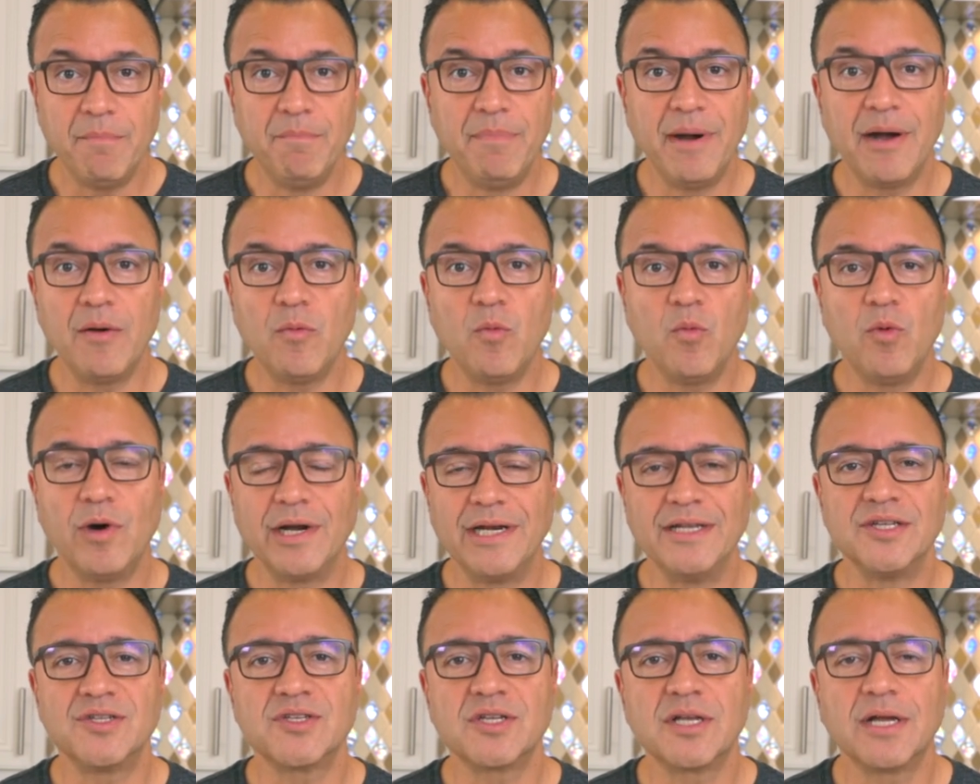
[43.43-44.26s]
But
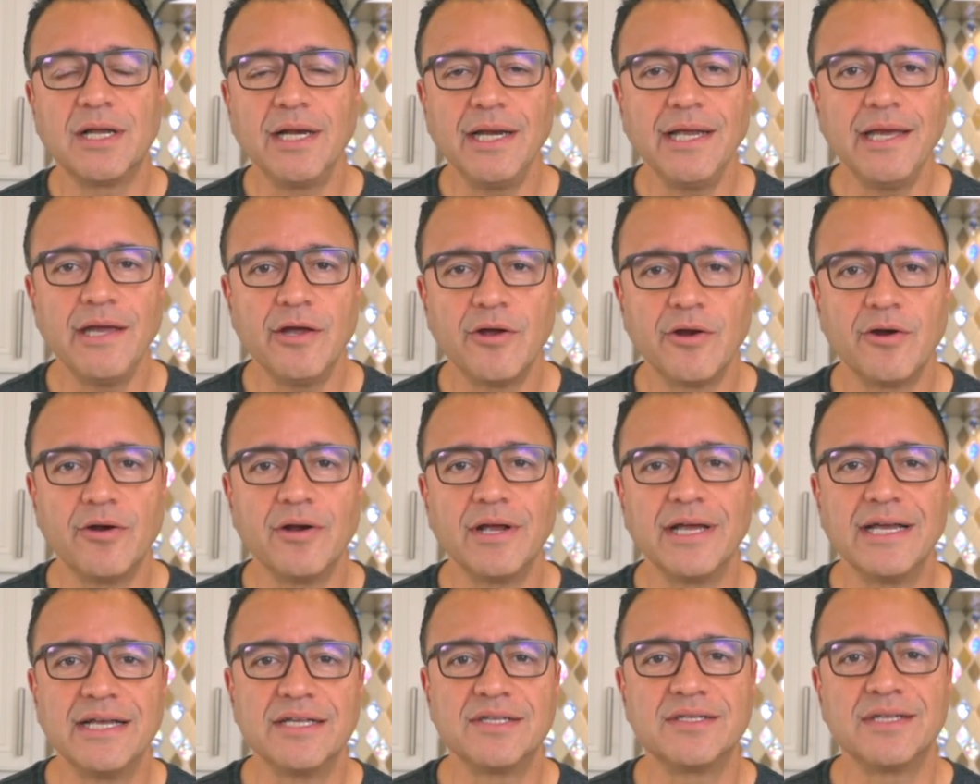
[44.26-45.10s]
what is
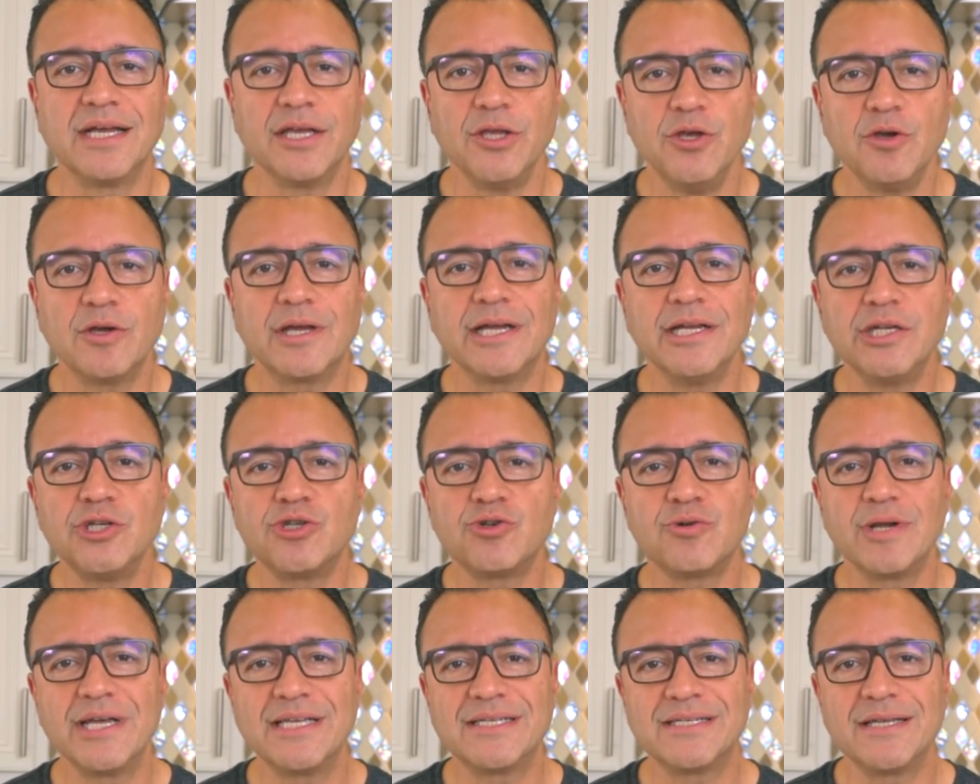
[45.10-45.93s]
clear is that you can
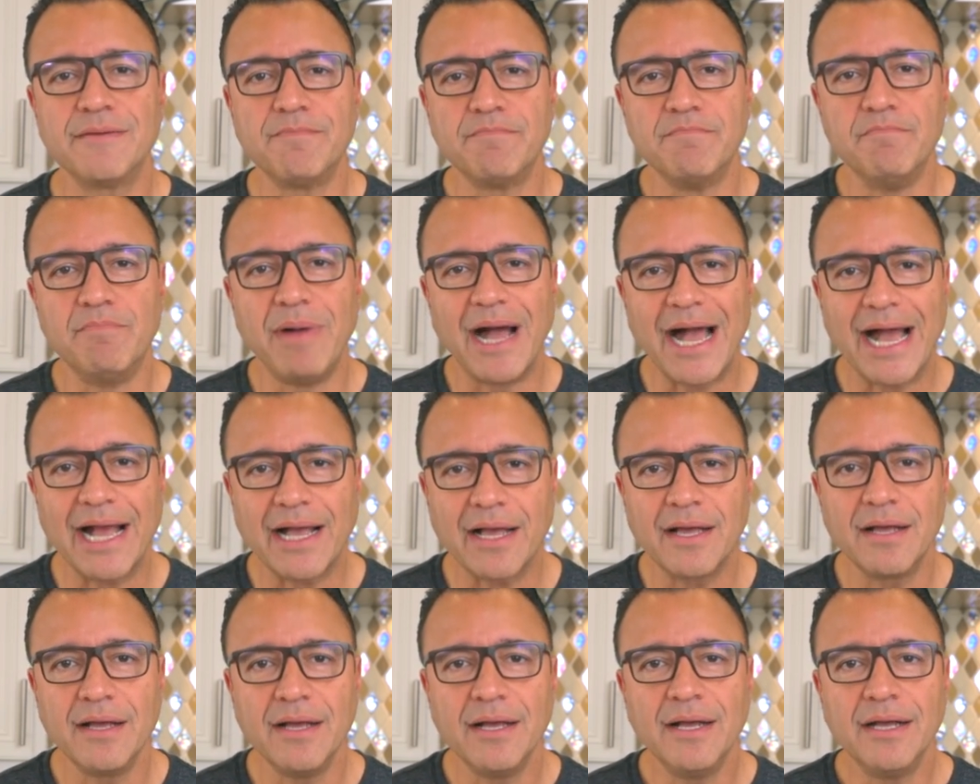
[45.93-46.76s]
trace it
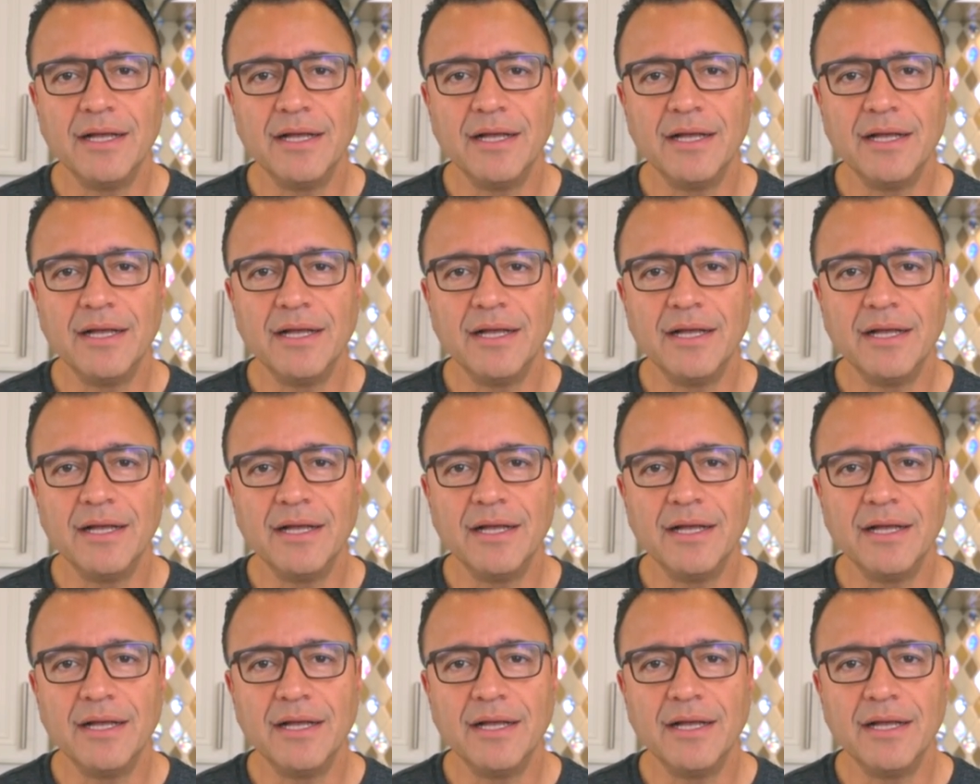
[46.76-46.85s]
back